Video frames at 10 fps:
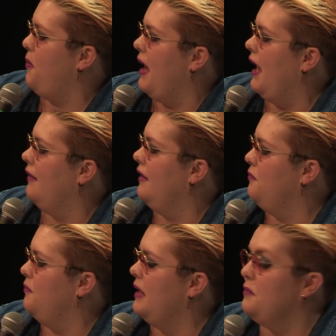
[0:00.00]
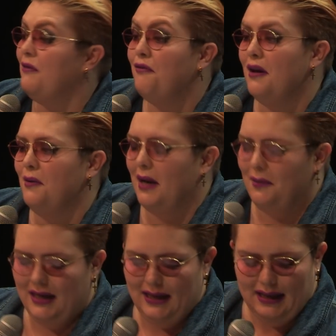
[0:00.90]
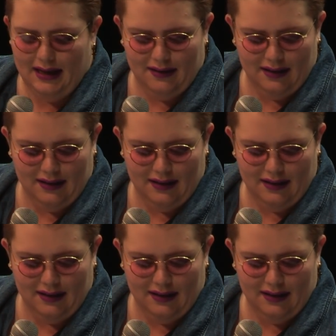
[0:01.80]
about how they made me feel when I went in there,